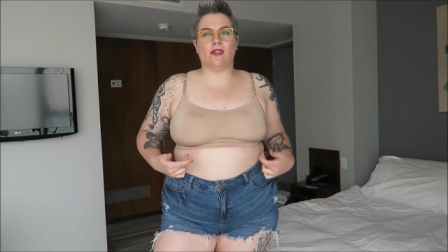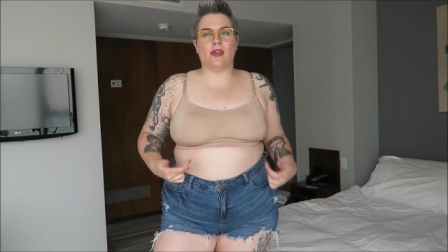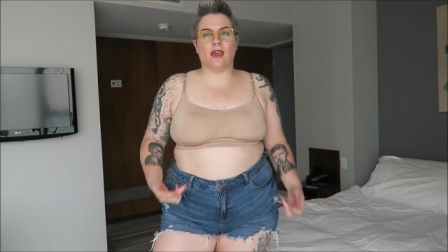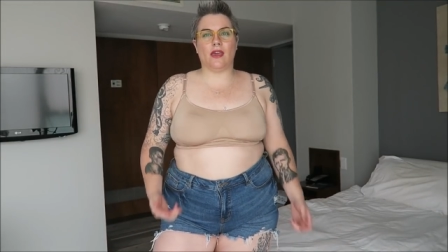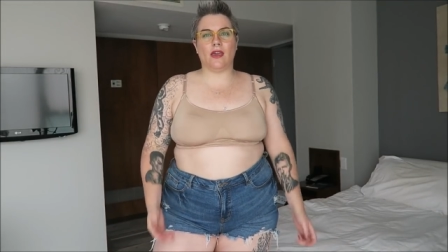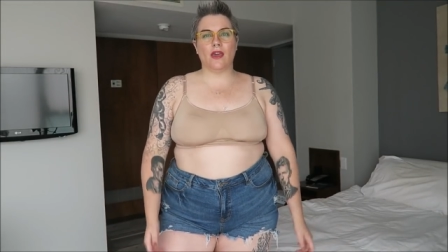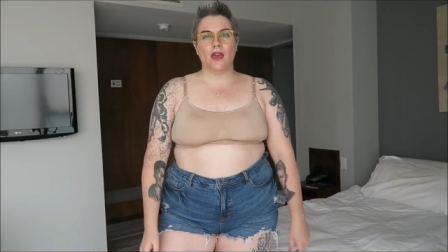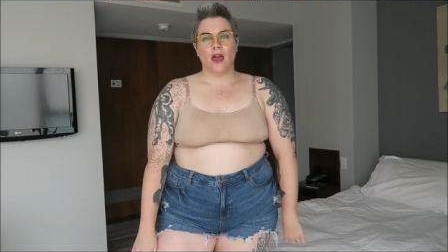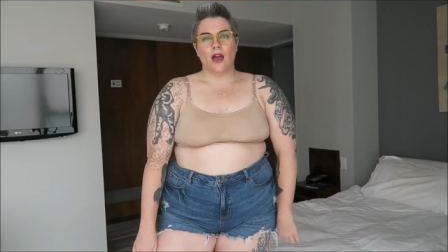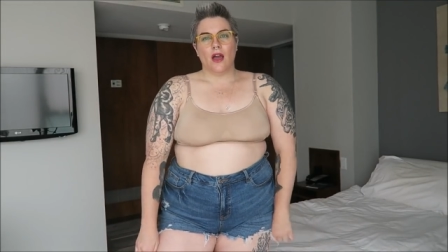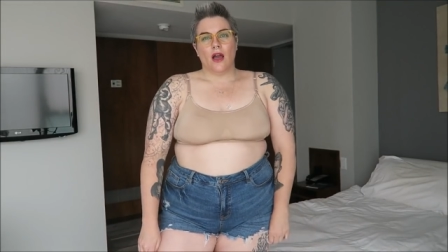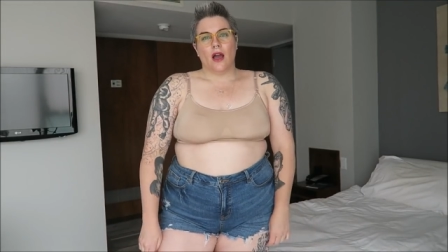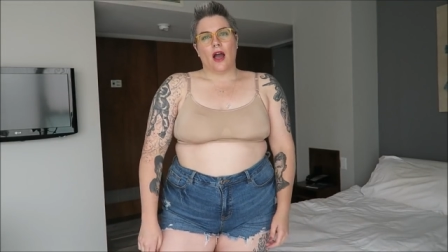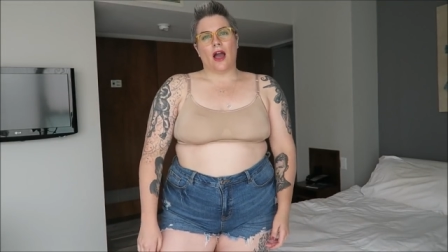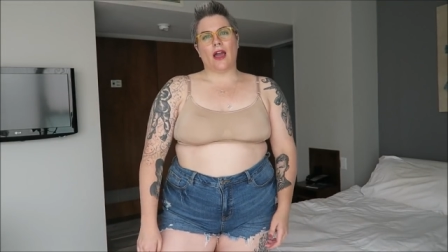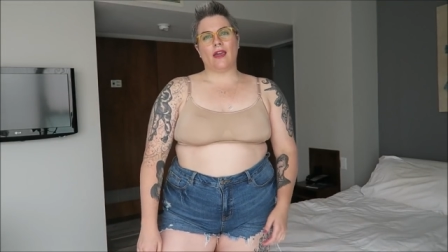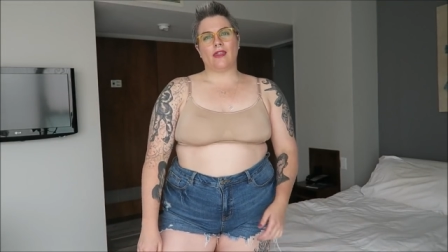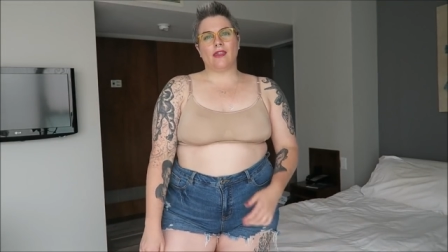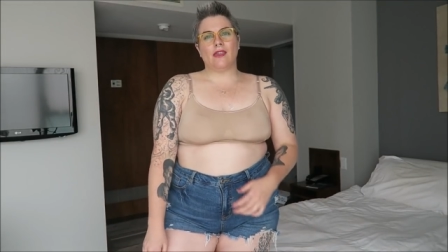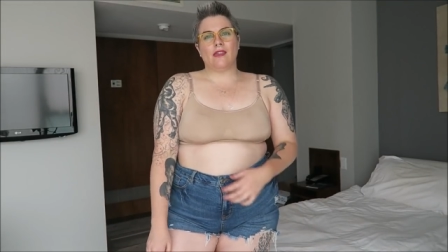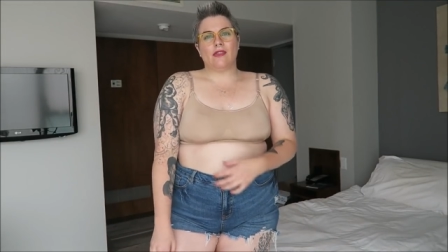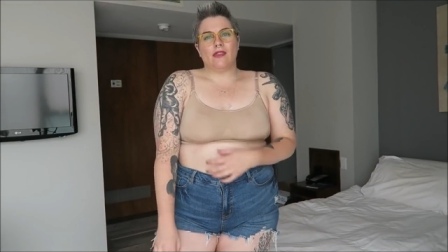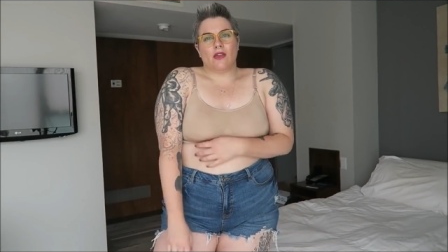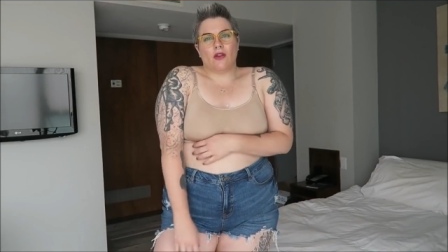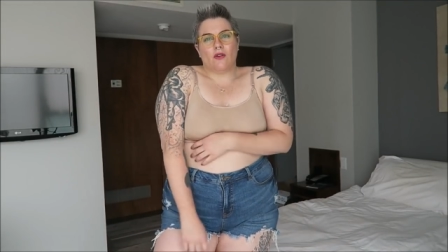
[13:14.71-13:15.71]
Like I
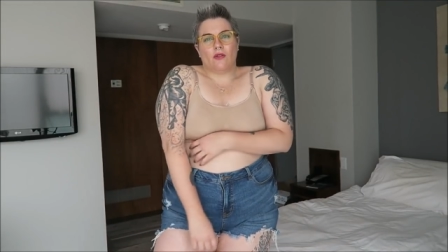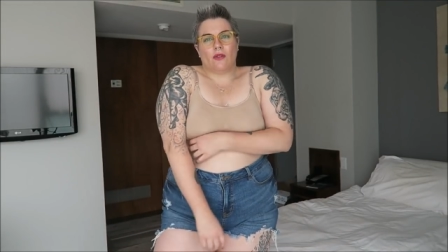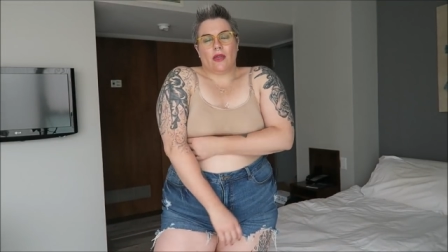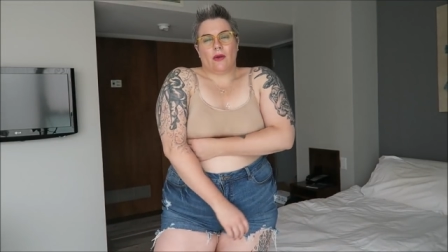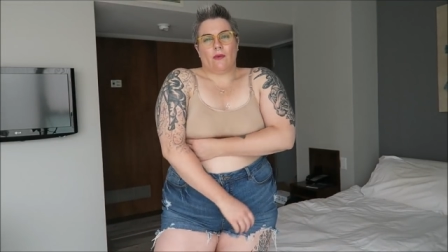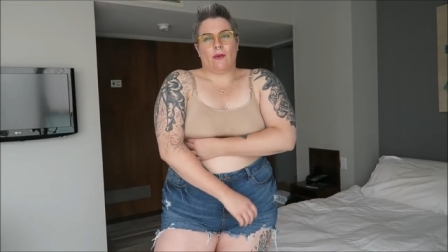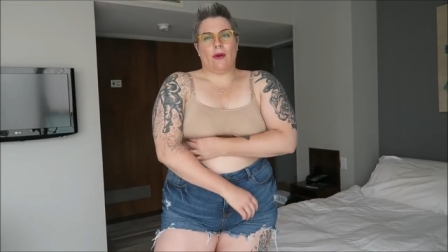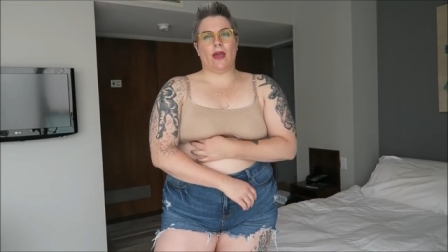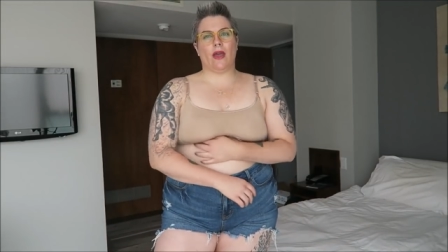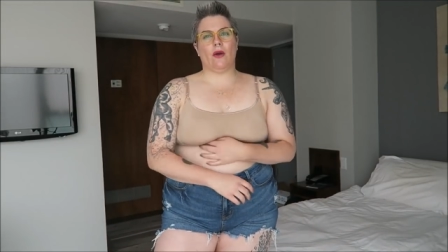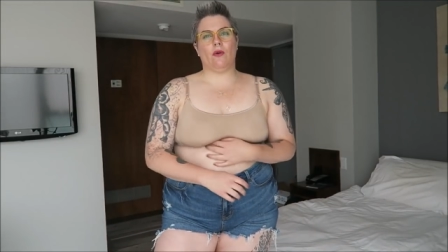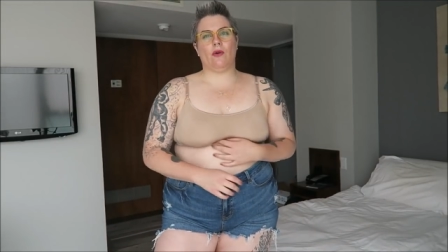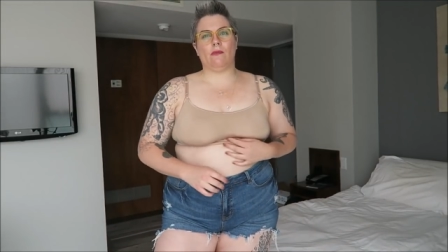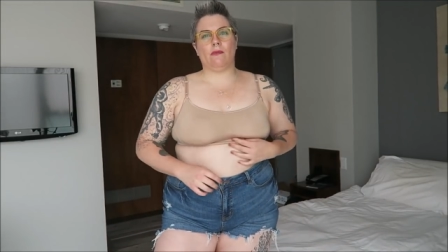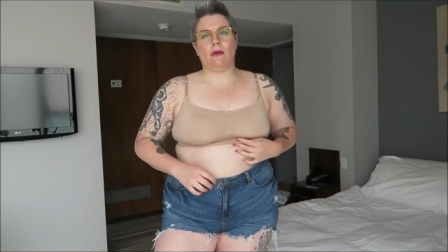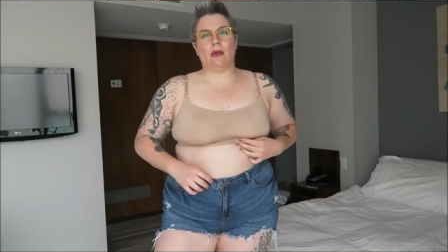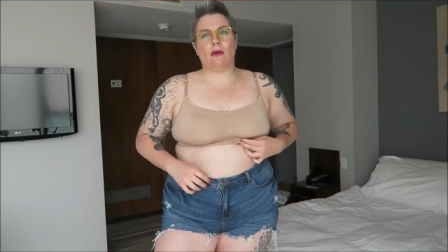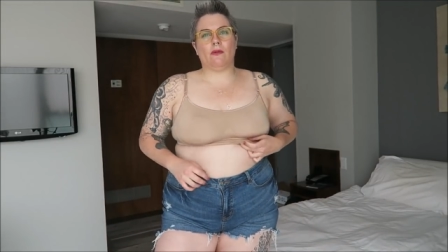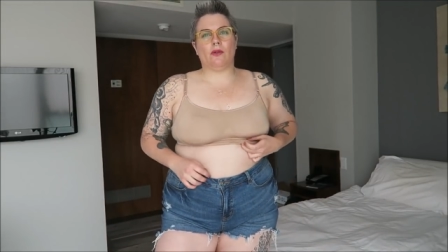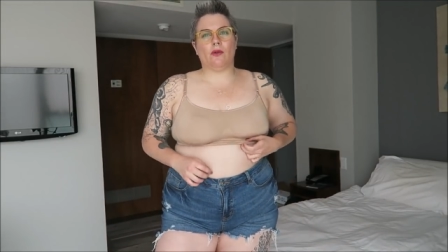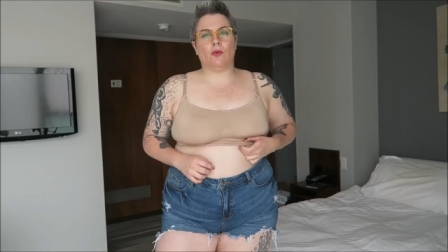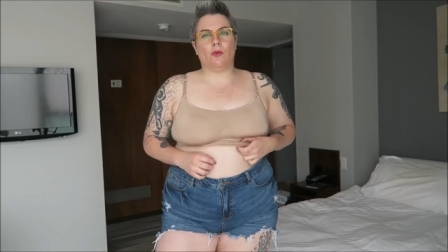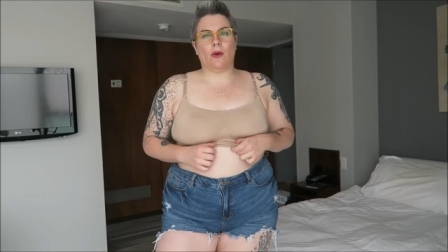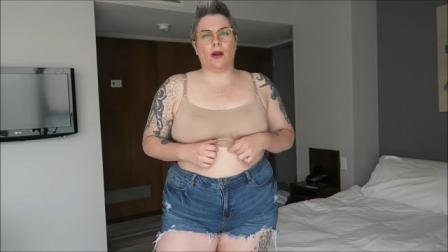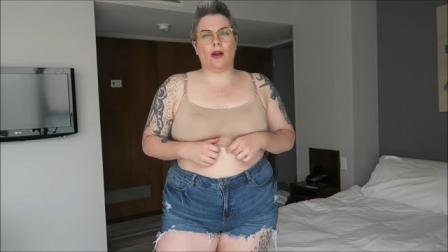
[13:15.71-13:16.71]
think the only way I would be
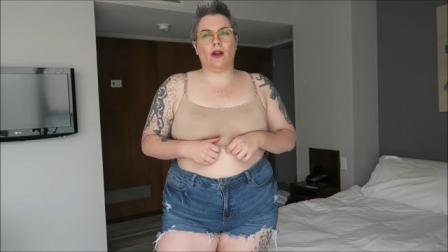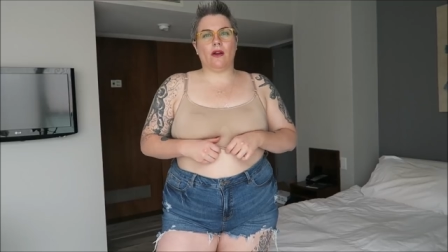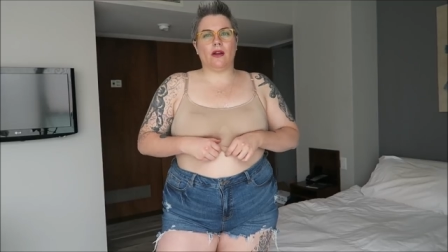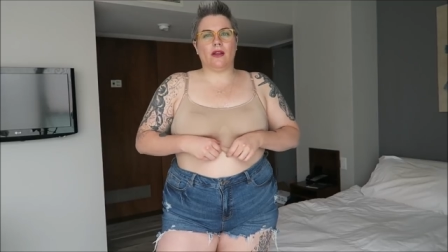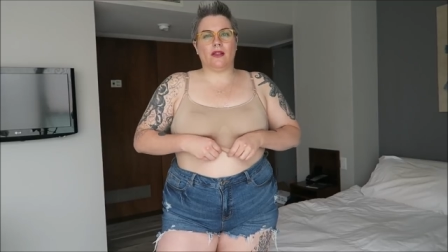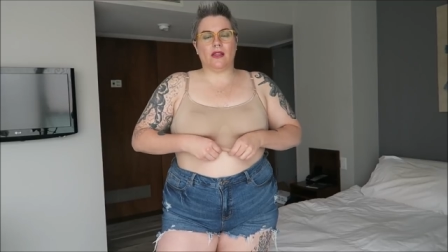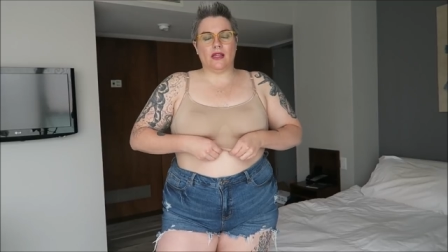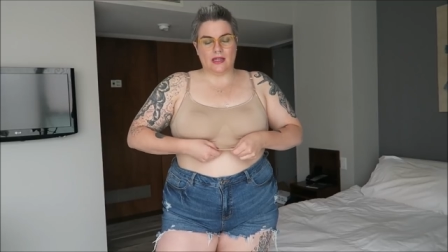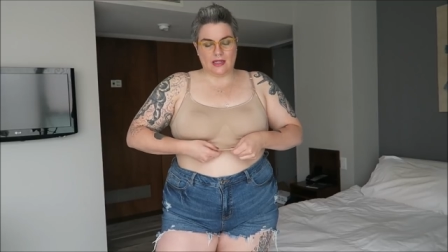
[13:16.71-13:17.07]
able to wear